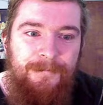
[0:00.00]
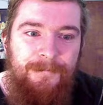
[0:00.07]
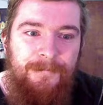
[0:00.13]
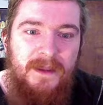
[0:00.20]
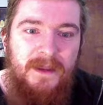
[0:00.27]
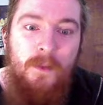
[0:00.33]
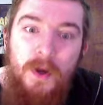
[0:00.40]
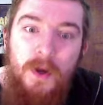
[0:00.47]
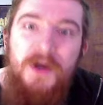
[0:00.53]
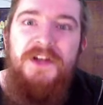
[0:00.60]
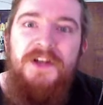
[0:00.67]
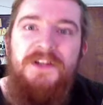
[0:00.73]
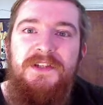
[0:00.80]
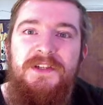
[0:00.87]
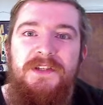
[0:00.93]
it
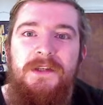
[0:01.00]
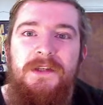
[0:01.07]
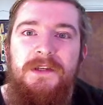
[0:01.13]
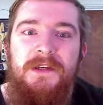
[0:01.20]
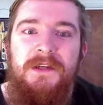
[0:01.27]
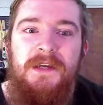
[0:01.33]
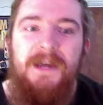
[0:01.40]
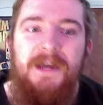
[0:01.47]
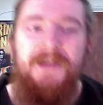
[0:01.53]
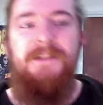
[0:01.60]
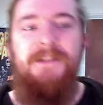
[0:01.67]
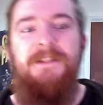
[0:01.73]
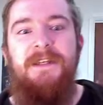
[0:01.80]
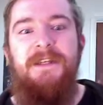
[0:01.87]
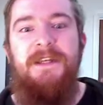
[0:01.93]
works,
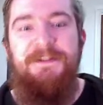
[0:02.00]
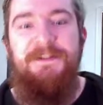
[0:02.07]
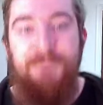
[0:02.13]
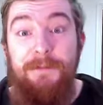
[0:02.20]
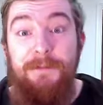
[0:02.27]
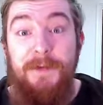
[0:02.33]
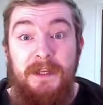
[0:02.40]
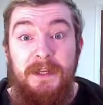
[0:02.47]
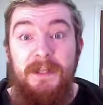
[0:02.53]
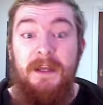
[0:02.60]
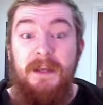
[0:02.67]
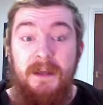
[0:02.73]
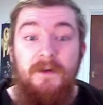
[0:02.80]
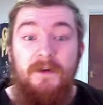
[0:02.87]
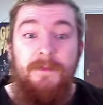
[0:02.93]
and it's popular. Like,
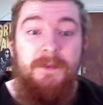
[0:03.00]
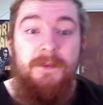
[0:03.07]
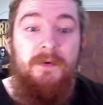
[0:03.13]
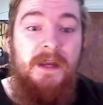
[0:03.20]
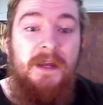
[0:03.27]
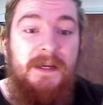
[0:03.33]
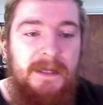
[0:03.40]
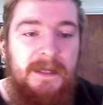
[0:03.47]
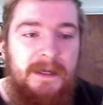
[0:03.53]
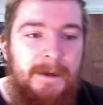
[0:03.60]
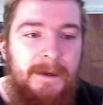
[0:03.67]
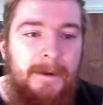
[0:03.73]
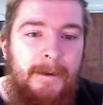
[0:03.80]
a lot of people like it.